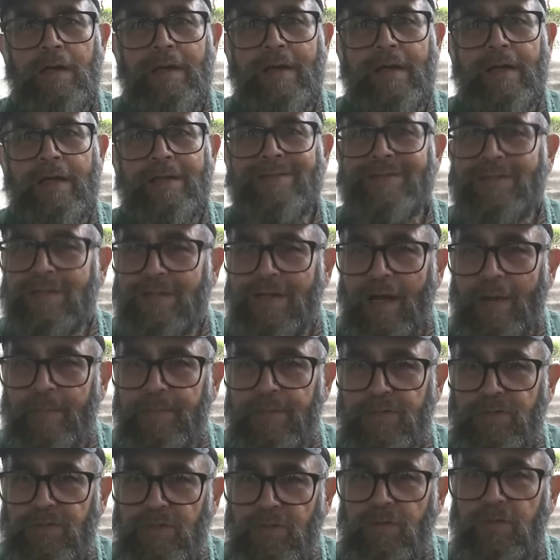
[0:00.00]
It's an
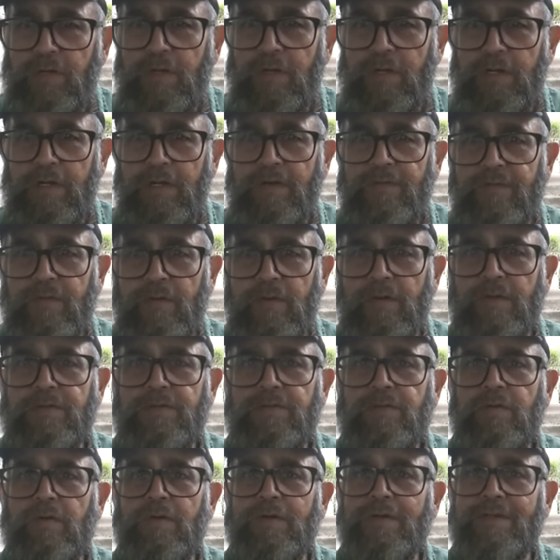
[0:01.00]
opportunity for us
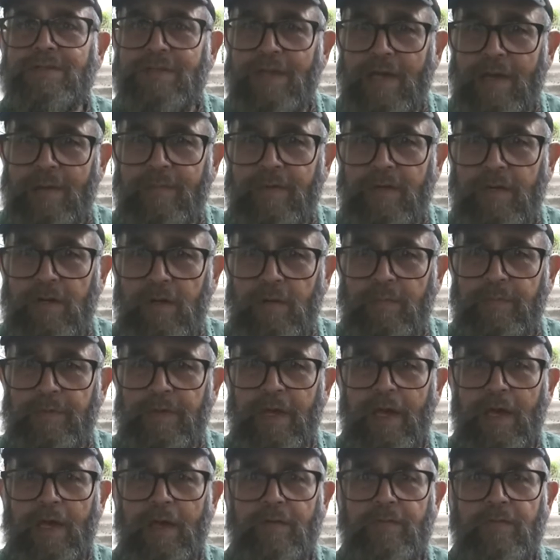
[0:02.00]
to examine our
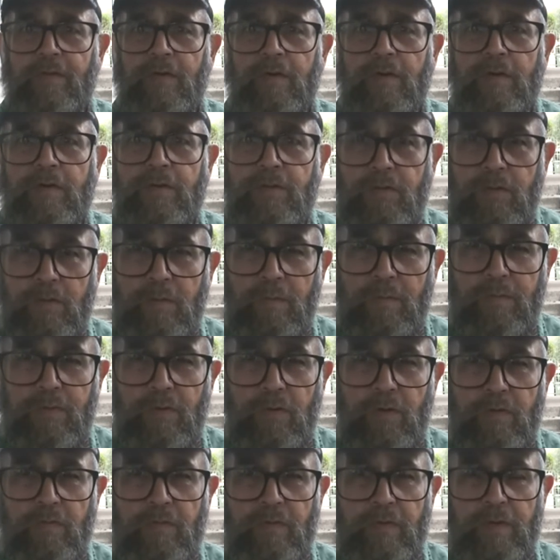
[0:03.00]
behavior and to
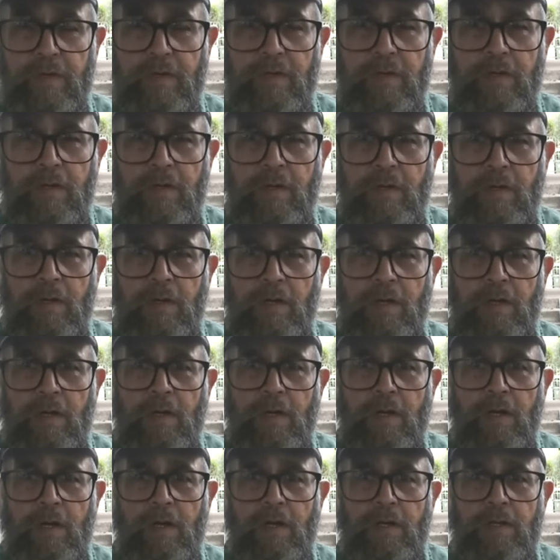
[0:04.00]
improve it,
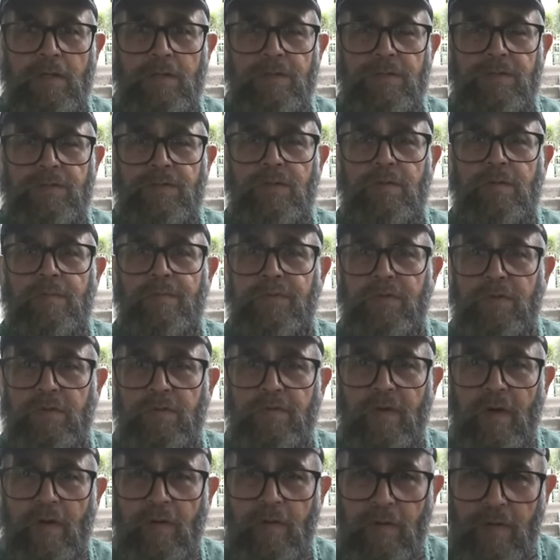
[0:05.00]
to
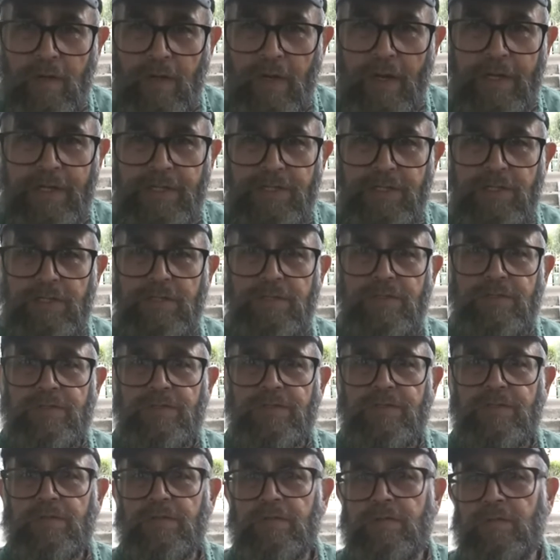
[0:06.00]
improve our
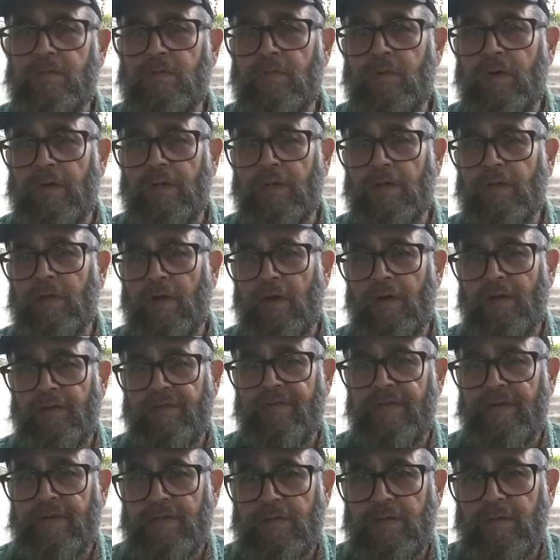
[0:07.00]
relations with our
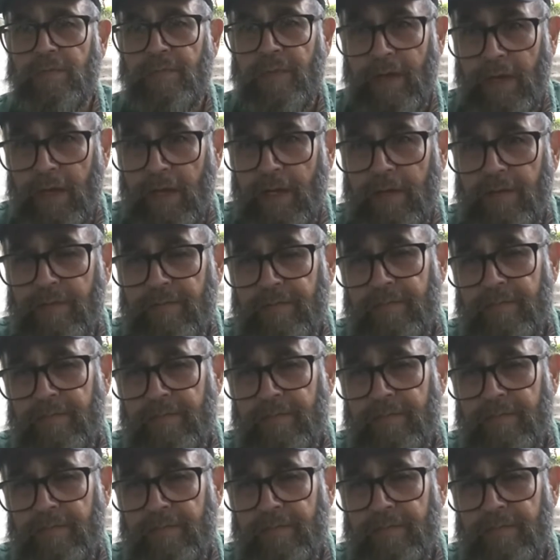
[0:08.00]
fellow man,